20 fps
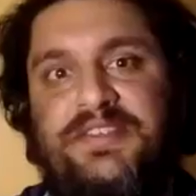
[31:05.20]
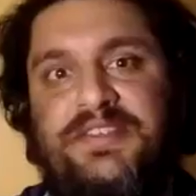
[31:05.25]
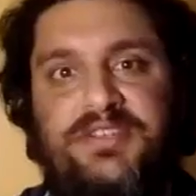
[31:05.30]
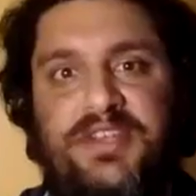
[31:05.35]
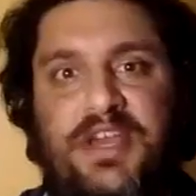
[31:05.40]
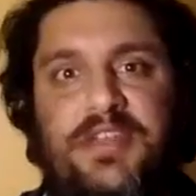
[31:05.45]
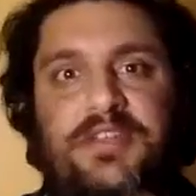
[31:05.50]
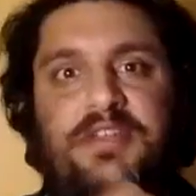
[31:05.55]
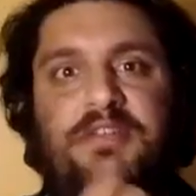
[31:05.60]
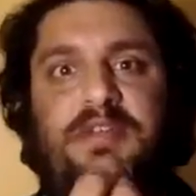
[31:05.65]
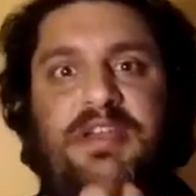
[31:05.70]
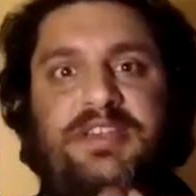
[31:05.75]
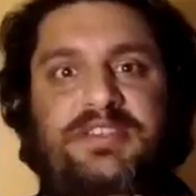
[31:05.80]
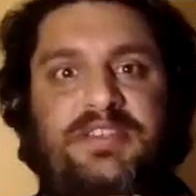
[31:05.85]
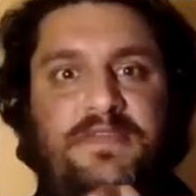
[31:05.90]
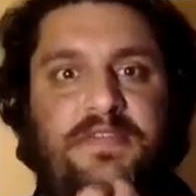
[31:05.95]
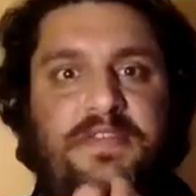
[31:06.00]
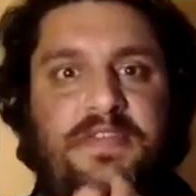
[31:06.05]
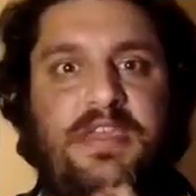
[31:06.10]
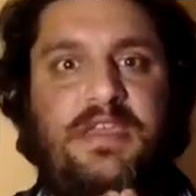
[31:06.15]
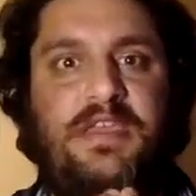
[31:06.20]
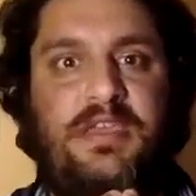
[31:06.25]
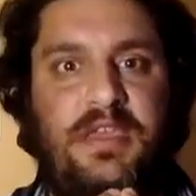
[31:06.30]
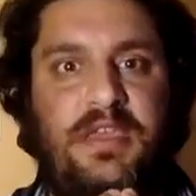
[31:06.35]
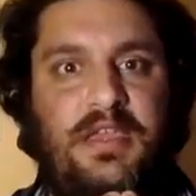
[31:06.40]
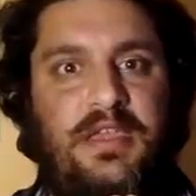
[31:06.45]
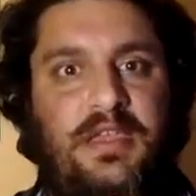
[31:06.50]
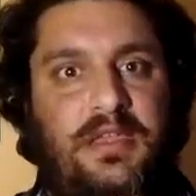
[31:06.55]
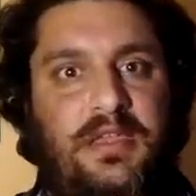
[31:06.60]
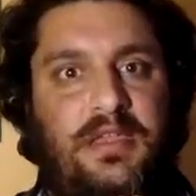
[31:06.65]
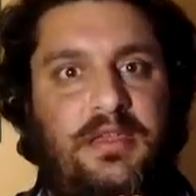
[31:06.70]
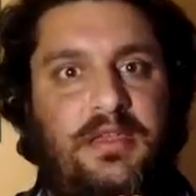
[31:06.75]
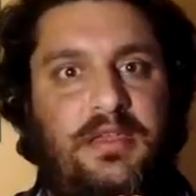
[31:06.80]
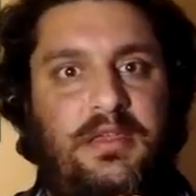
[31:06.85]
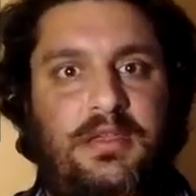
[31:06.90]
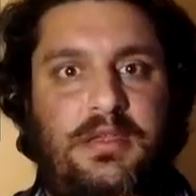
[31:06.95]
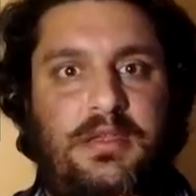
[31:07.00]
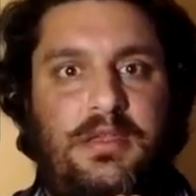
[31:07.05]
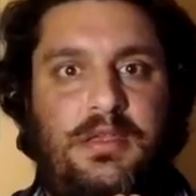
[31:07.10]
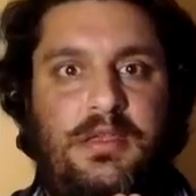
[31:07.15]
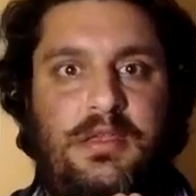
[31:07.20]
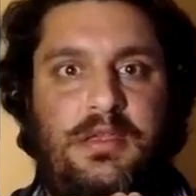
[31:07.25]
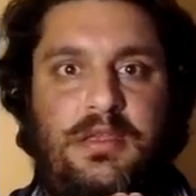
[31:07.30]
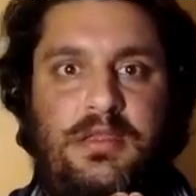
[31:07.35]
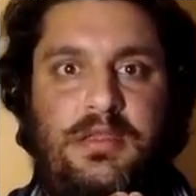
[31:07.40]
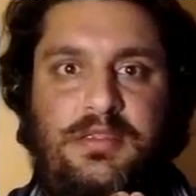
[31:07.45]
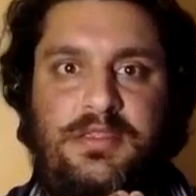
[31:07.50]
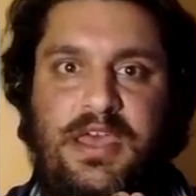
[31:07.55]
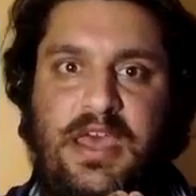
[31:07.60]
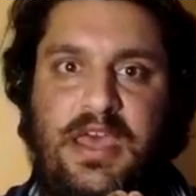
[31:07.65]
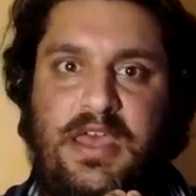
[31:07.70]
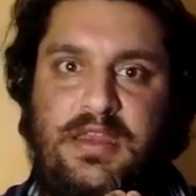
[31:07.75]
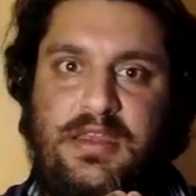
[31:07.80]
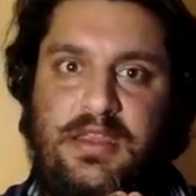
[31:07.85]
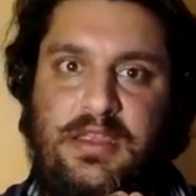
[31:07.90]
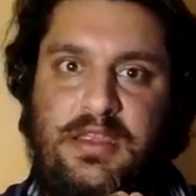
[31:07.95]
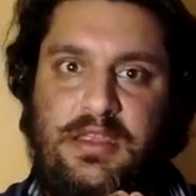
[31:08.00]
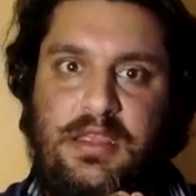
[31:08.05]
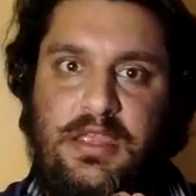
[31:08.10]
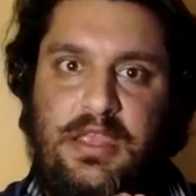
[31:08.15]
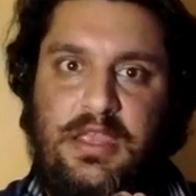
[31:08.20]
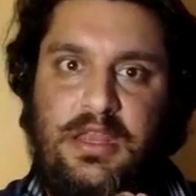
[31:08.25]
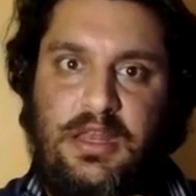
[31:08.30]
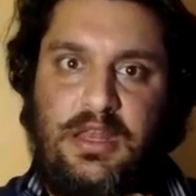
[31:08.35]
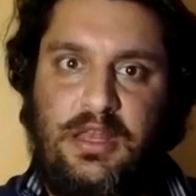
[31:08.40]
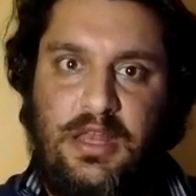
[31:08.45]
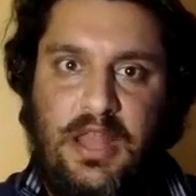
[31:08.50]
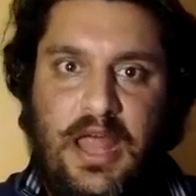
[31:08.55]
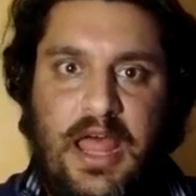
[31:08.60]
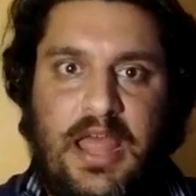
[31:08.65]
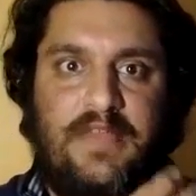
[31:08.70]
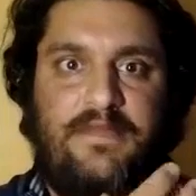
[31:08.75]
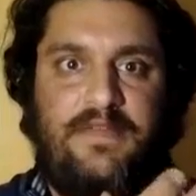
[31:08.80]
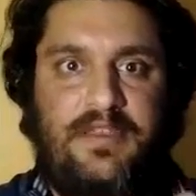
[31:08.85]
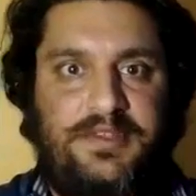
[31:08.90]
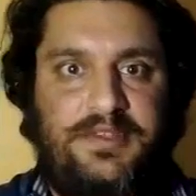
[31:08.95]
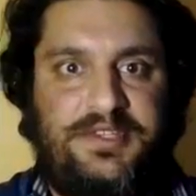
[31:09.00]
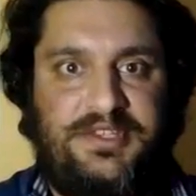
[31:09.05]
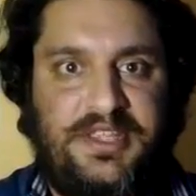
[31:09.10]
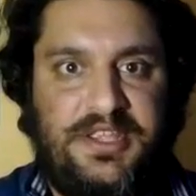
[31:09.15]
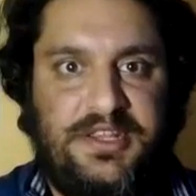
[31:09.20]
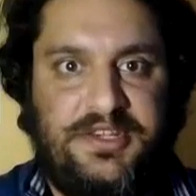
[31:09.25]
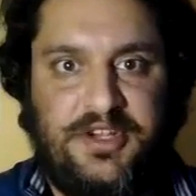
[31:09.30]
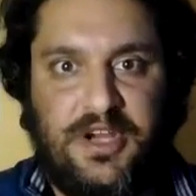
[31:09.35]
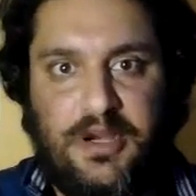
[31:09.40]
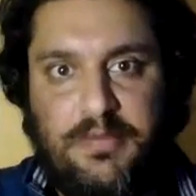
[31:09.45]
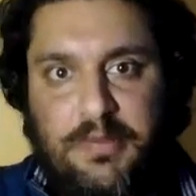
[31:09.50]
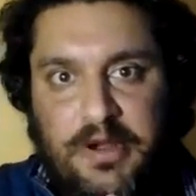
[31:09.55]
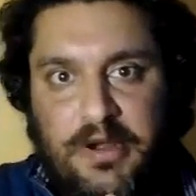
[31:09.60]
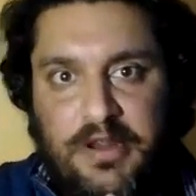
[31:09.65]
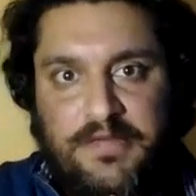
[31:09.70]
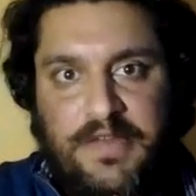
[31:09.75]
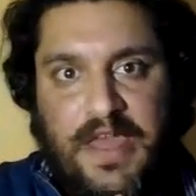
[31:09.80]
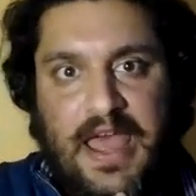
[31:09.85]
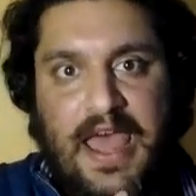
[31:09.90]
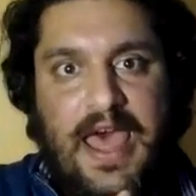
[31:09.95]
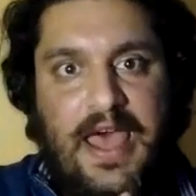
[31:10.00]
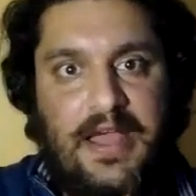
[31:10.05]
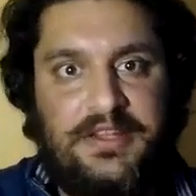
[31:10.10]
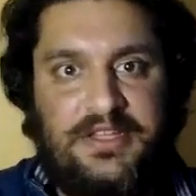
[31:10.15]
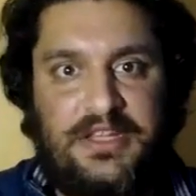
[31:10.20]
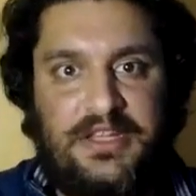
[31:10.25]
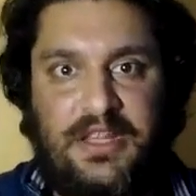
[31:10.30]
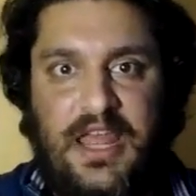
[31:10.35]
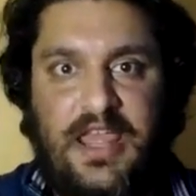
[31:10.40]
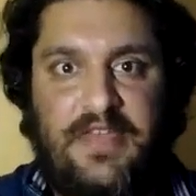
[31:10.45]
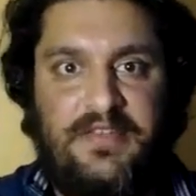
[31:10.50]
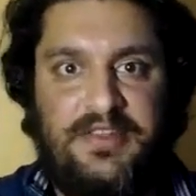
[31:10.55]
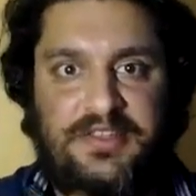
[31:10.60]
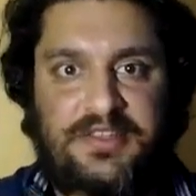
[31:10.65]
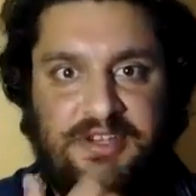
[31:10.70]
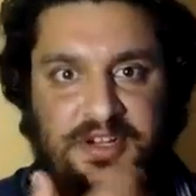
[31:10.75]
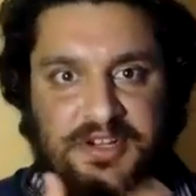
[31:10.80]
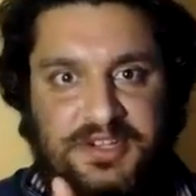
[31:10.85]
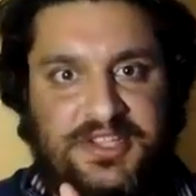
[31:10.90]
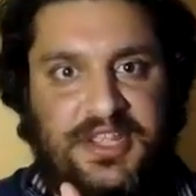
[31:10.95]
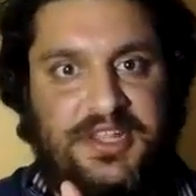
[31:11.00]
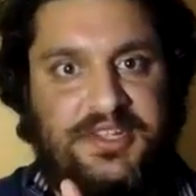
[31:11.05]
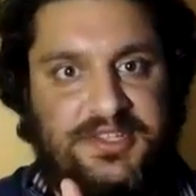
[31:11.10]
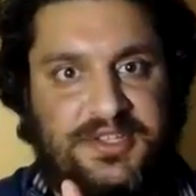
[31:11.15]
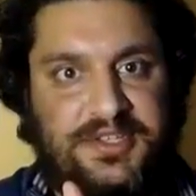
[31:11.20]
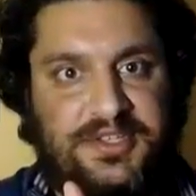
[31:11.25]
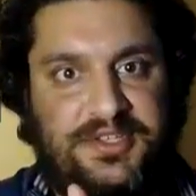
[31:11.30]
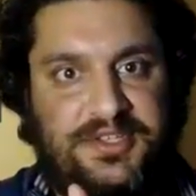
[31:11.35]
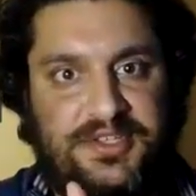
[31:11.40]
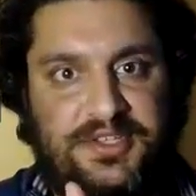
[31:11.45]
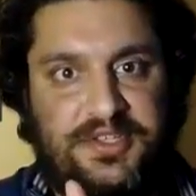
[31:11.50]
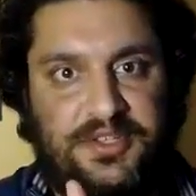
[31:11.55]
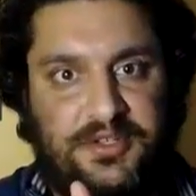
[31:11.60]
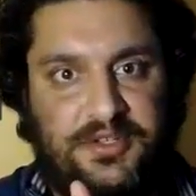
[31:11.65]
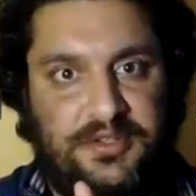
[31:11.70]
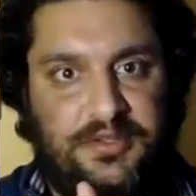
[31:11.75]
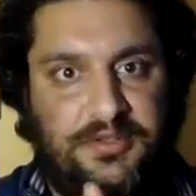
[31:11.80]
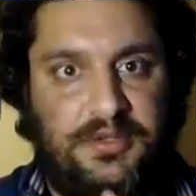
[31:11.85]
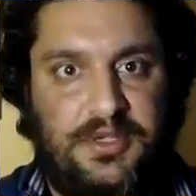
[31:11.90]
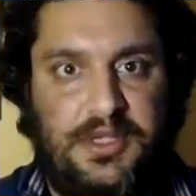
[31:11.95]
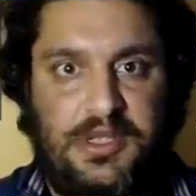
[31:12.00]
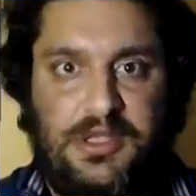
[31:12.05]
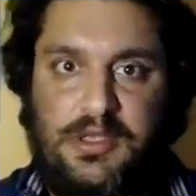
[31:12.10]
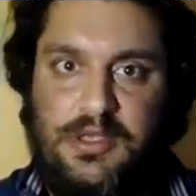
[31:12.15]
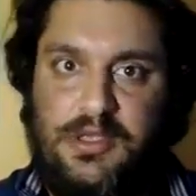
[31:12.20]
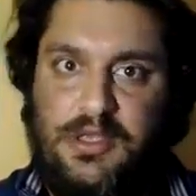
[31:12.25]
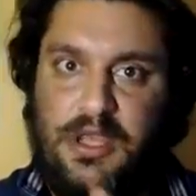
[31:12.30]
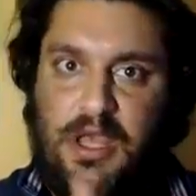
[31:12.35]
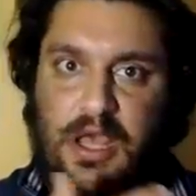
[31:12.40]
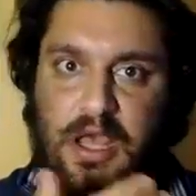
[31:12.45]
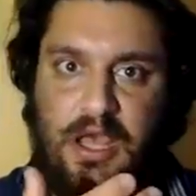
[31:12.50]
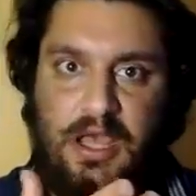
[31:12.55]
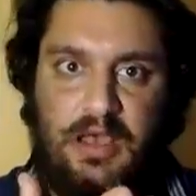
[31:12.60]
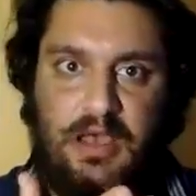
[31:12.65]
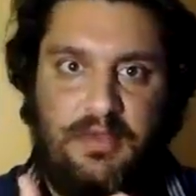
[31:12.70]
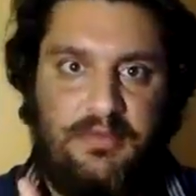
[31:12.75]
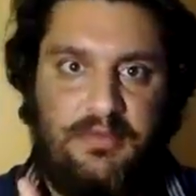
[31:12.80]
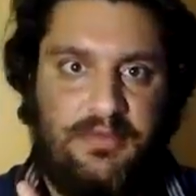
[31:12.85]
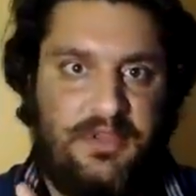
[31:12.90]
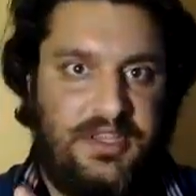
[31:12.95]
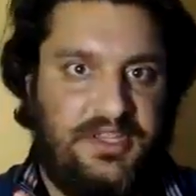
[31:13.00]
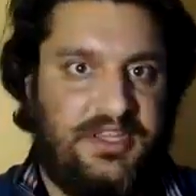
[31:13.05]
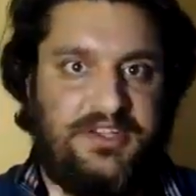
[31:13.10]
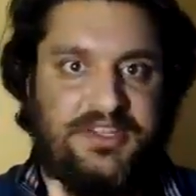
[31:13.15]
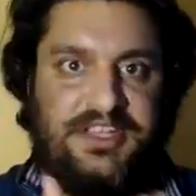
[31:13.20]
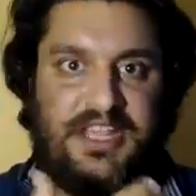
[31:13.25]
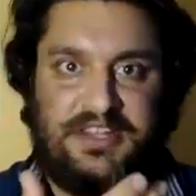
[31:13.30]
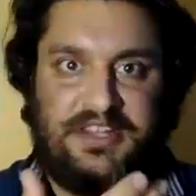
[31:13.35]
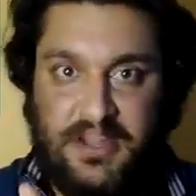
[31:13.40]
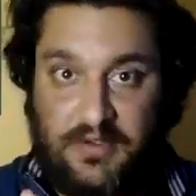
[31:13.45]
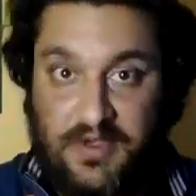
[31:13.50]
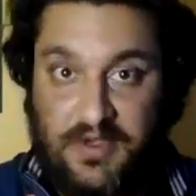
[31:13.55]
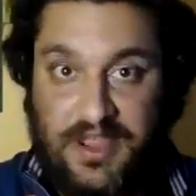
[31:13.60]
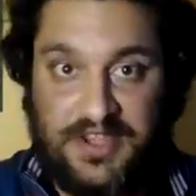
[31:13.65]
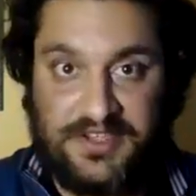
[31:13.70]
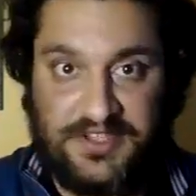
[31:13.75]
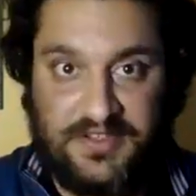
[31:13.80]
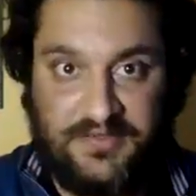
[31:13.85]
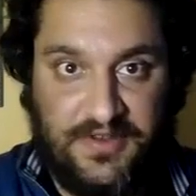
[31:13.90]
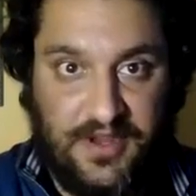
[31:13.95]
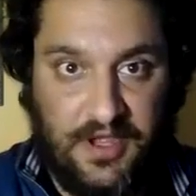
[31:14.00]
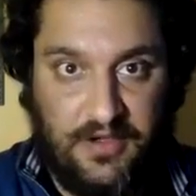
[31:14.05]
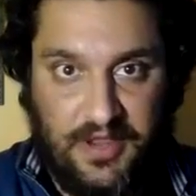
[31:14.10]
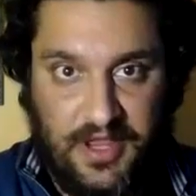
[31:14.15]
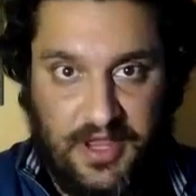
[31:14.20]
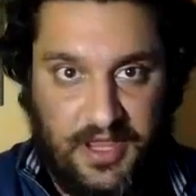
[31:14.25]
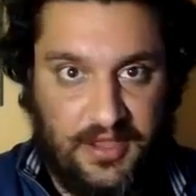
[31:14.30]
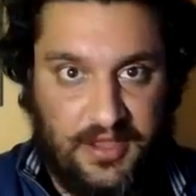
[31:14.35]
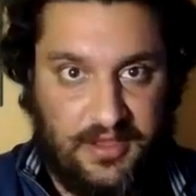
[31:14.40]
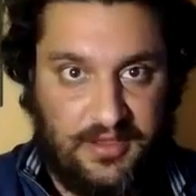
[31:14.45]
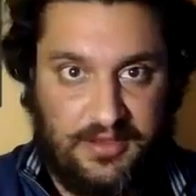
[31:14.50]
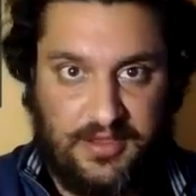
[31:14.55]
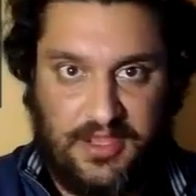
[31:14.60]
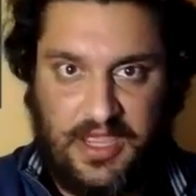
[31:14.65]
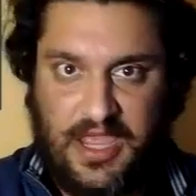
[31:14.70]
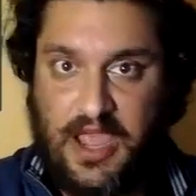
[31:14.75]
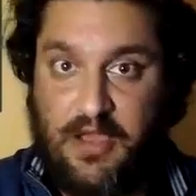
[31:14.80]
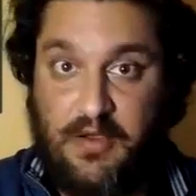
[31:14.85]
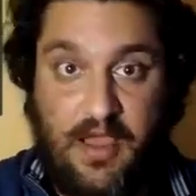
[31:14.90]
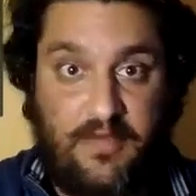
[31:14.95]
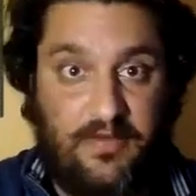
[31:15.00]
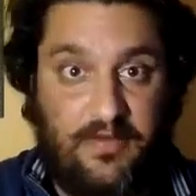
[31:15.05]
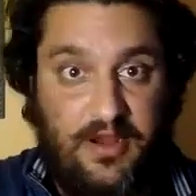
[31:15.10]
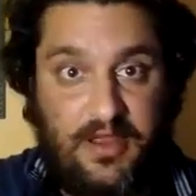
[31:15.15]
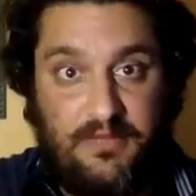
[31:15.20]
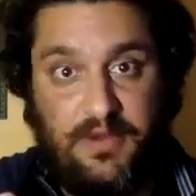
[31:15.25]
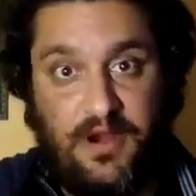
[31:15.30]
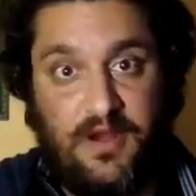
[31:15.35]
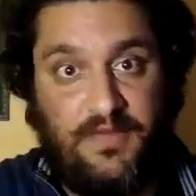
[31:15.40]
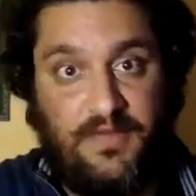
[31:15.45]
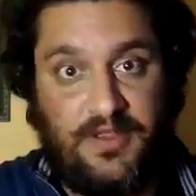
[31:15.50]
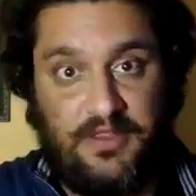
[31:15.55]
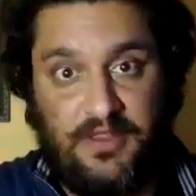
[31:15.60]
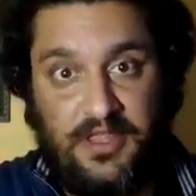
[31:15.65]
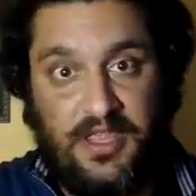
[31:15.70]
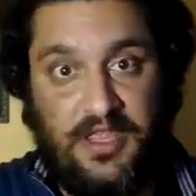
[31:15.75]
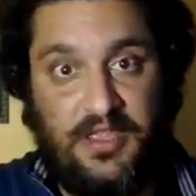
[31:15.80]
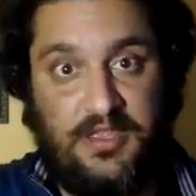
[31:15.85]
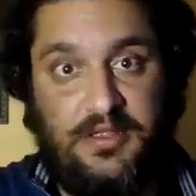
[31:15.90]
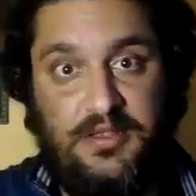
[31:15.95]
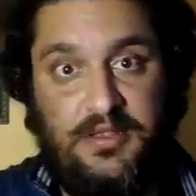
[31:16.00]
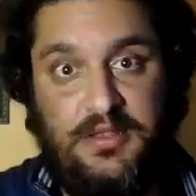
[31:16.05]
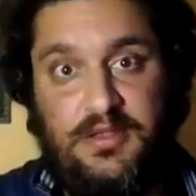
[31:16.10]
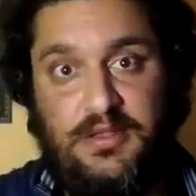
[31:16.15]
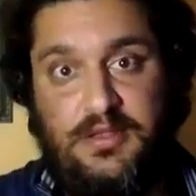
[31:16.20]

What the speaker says: it's those other ways of thinking that enlivens the interpretive act, enlivens our senses to these intersecting ways of knowing, however imperfectly,